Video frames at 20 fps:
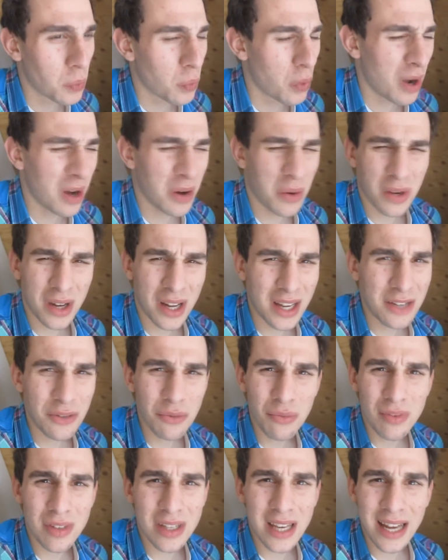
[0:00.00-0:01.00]
What? I
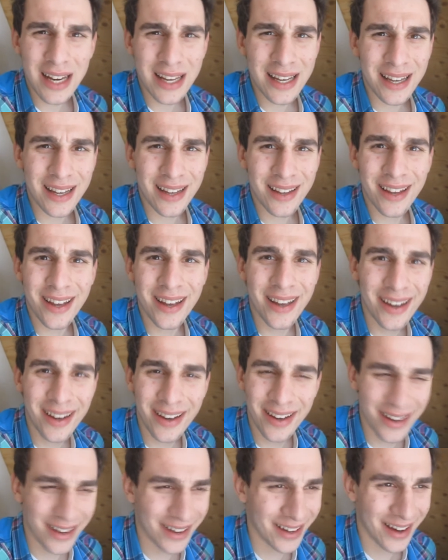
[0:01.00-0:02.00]
don't get it.
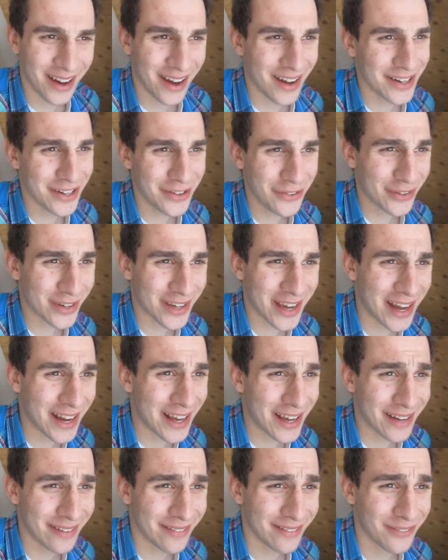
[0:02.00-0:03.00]
I don't get
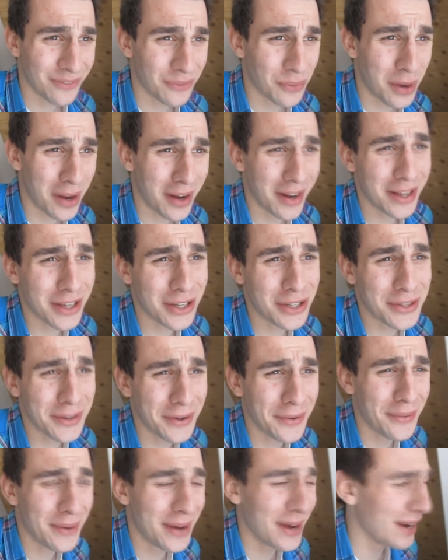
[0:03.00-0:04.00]
it. What are you
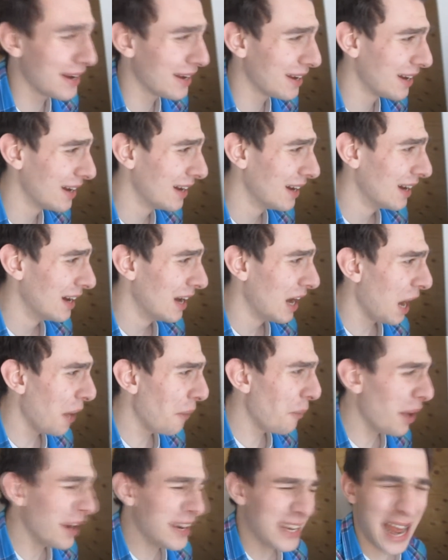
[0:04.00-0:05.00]
doing?
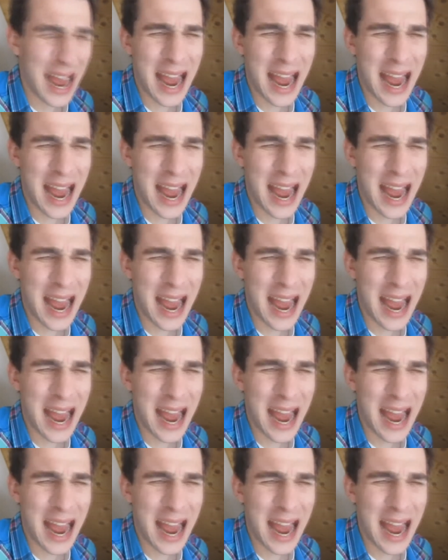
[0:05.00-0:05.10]
I want